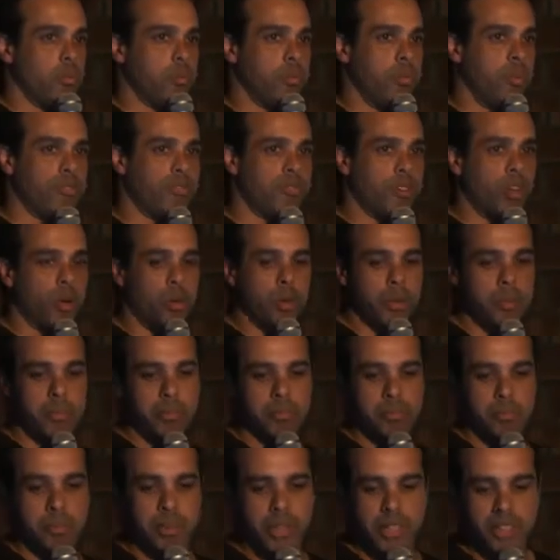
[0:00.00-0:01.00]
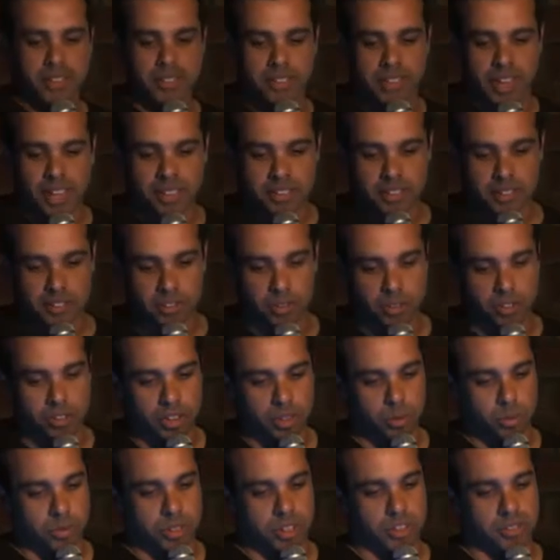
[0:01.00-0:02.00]
Before we built that
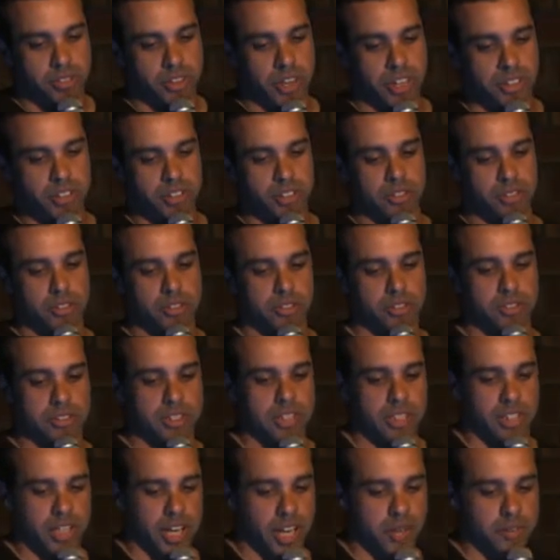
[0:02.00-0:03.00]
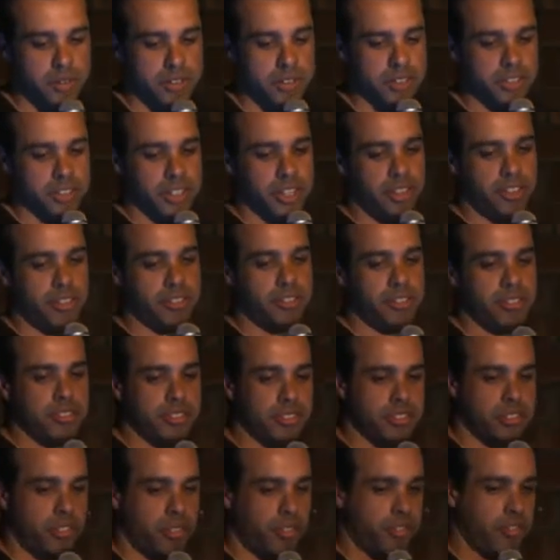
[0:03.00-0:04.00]
solution, we tried to use the Amazon
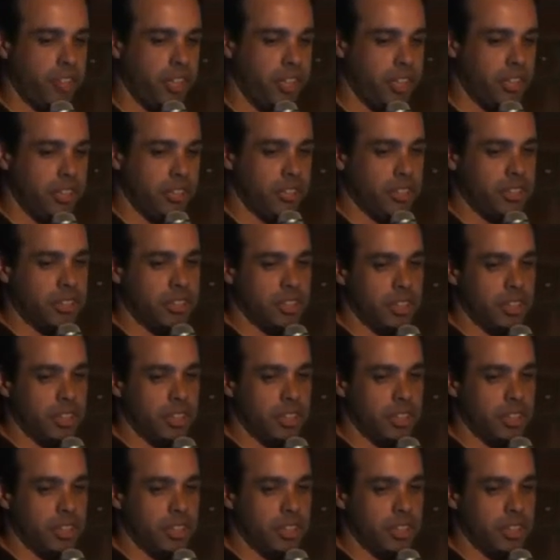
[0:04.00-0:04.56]
S3.